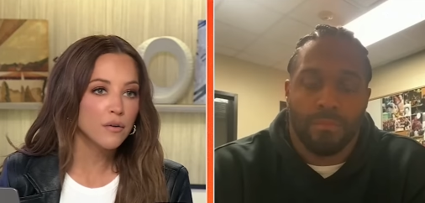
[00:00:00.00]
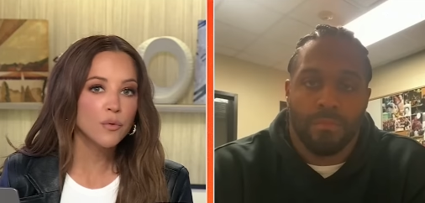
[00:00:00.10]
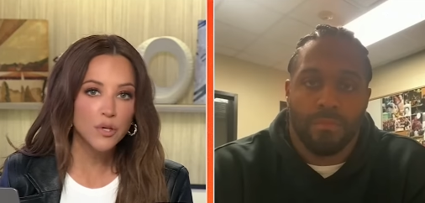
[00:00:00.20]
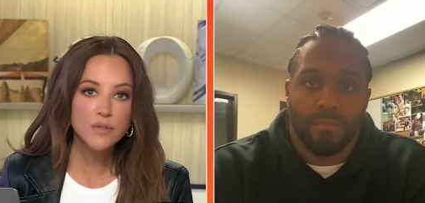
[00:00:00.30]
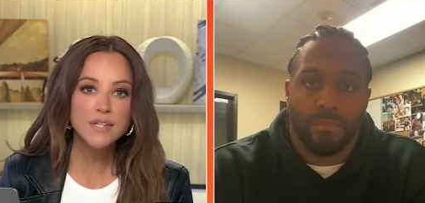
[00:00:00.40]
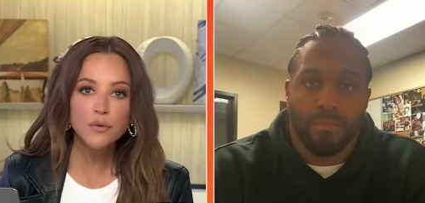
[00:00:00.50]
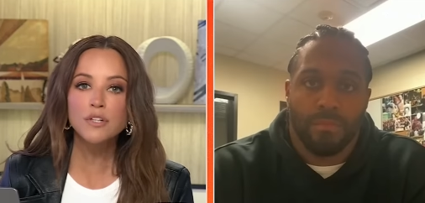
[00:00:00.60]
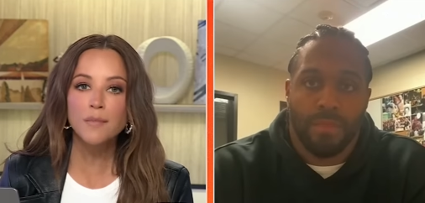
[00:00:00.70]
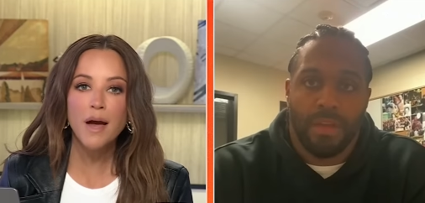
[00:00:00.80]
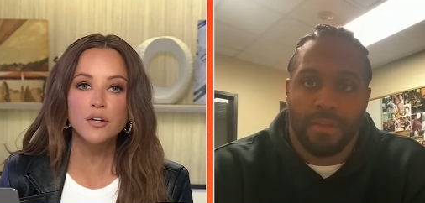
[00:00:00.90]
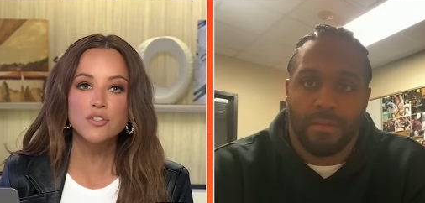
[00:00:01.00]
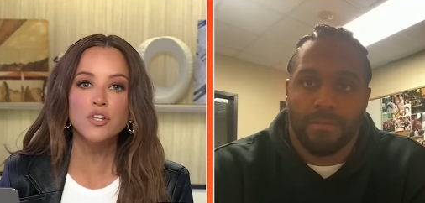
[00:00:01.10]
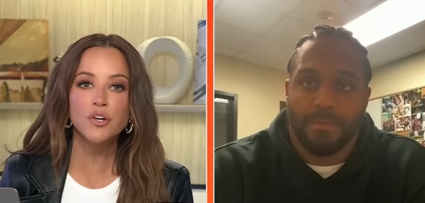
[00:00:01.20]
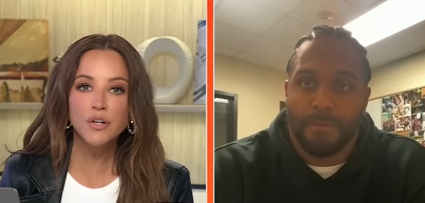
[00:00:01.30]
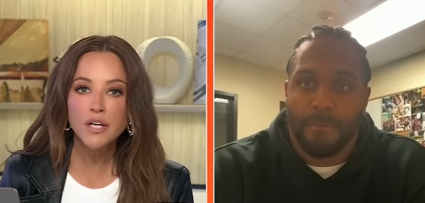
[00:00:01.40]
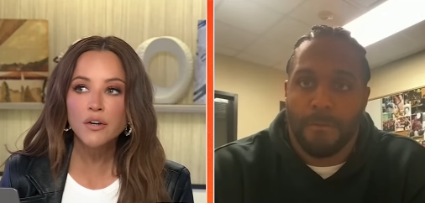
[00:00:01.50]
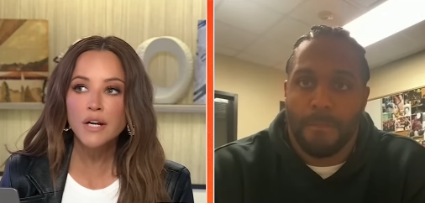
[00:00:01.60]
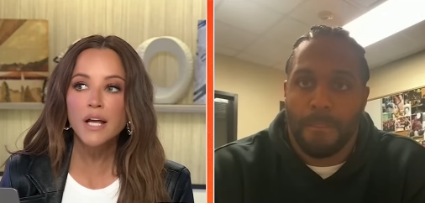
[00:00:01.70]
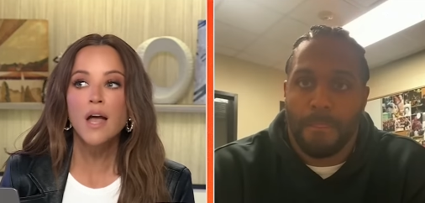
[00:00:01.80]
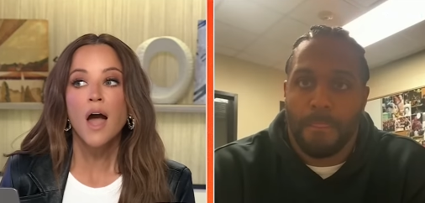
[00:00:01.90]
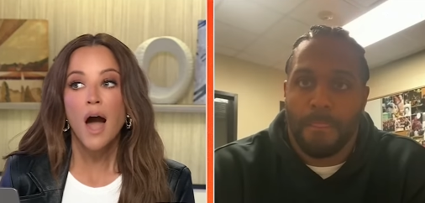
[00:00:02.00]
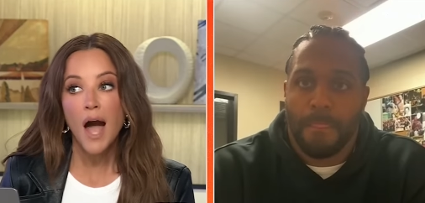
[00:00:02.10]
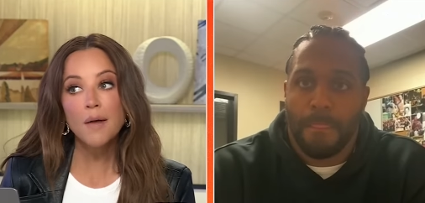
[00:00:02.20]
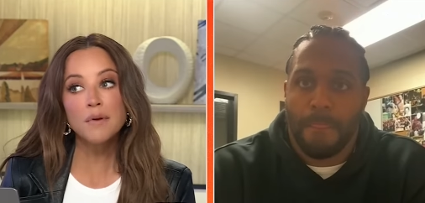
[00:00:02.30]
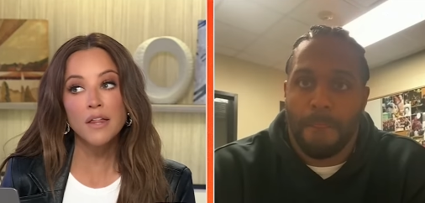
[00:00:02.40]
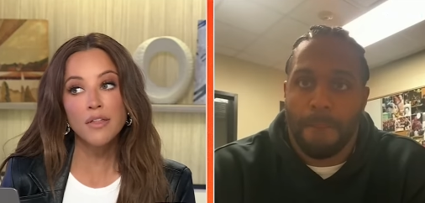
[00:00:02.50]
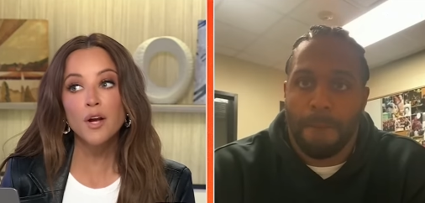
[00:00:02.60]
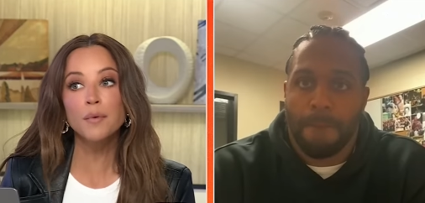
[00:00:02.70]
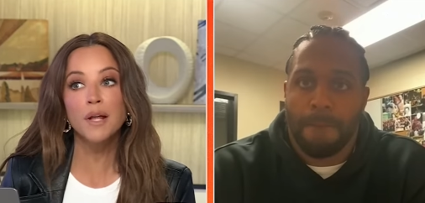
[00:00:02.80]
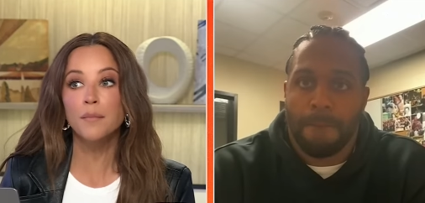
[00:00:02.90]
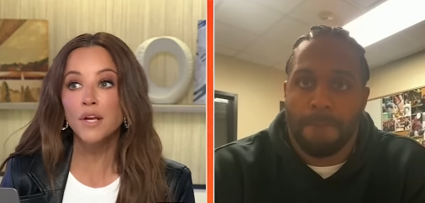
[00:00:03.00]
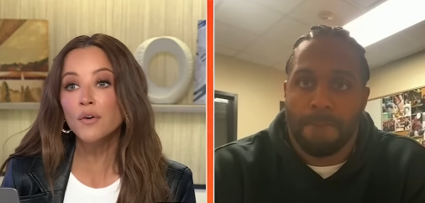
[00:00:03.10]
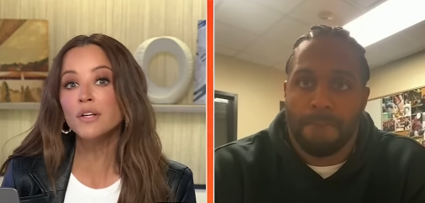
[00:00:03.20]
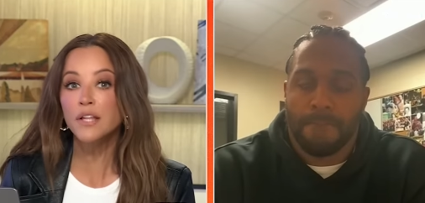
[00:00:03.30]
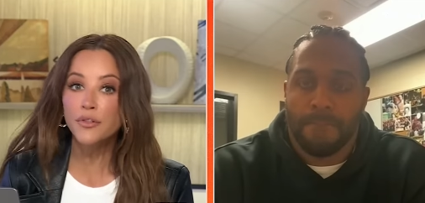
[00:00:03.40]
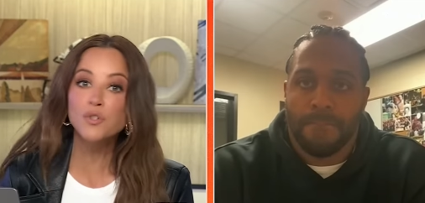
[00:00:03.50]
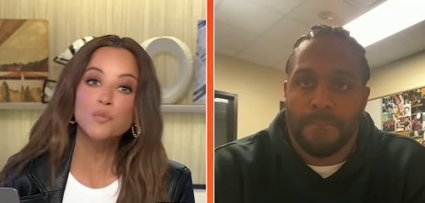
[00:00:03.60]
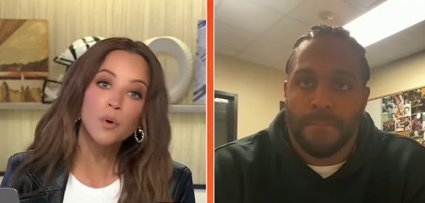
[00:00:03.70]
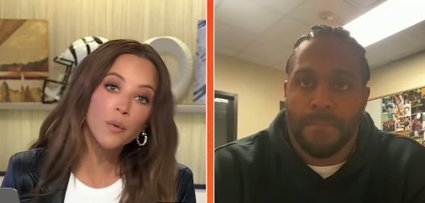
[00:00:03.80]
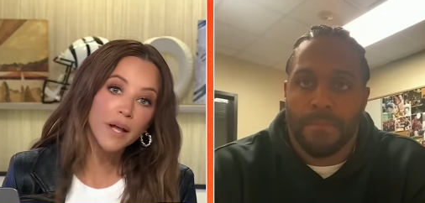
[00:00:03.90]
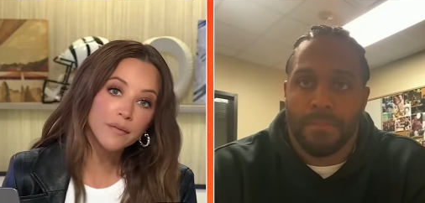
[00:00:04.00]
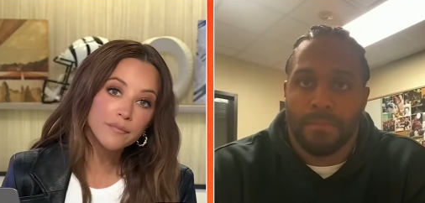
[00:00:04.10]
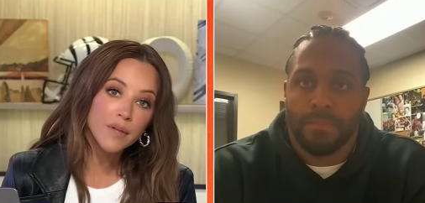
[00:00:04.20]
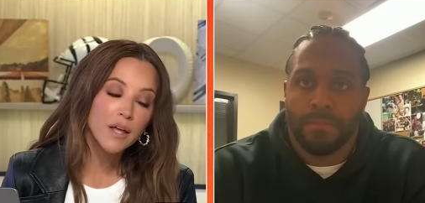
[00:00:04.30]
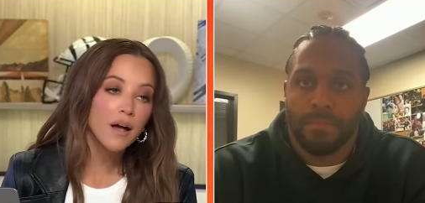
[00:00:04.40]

Speaker 1: What you say really matters. Yeah. And you're hearing, I'm not there, but I'm hearing that there's booing.